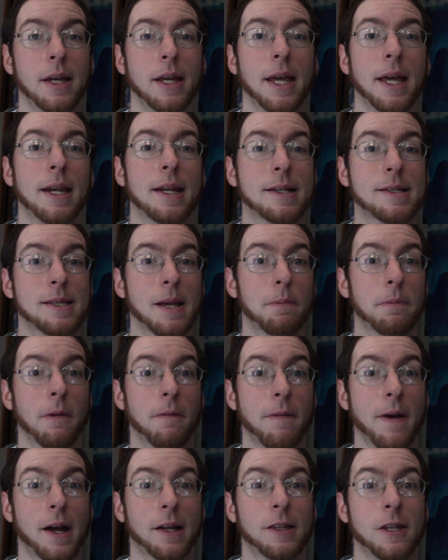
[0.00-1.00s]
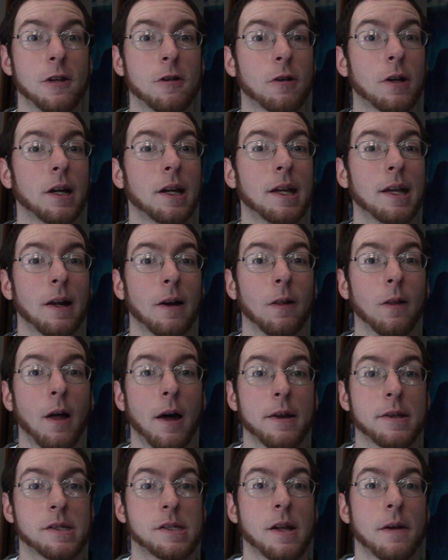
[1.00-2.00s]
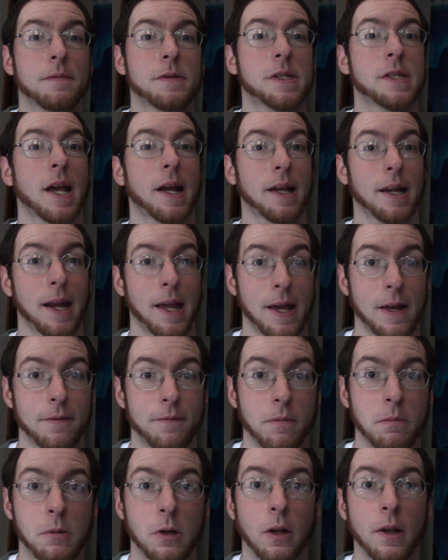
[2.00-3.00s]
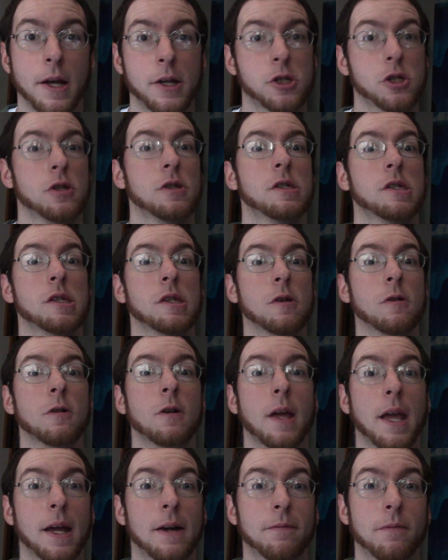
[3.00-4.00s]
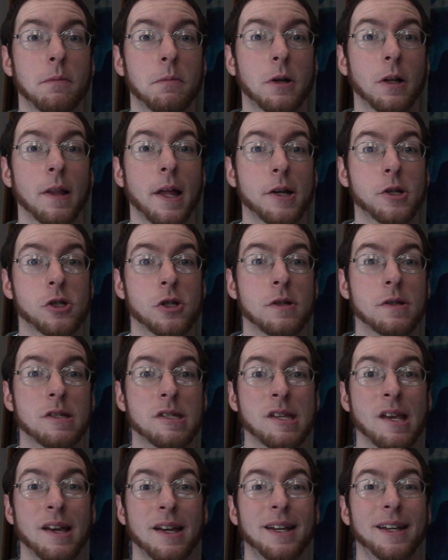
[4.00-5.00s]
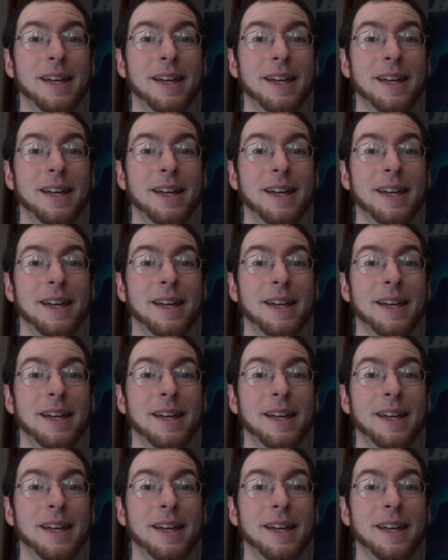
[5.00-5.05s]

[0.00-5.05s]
and accept the fact that you're going to get a lot of stuff secondhand from collections, third-hand from collections,